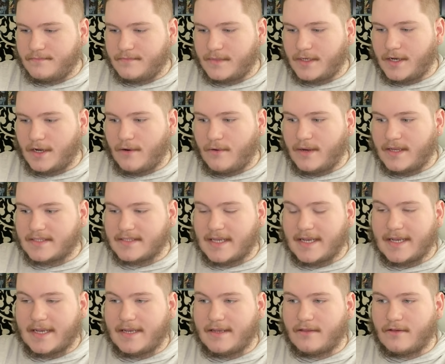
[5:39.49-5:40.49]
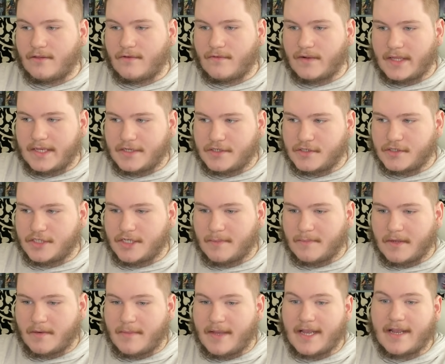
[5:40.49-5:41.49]
You know, it's like either the
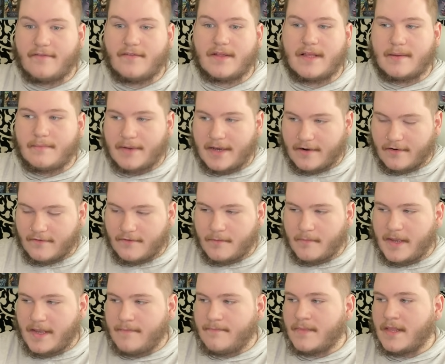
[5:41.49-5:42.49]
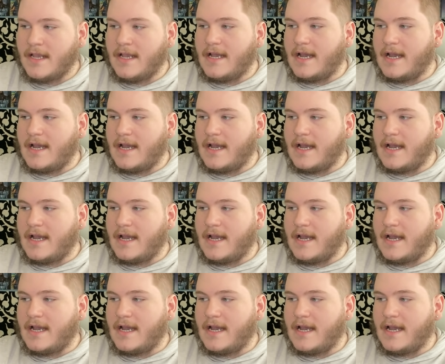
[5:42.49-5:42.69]
relationship can make everything better for me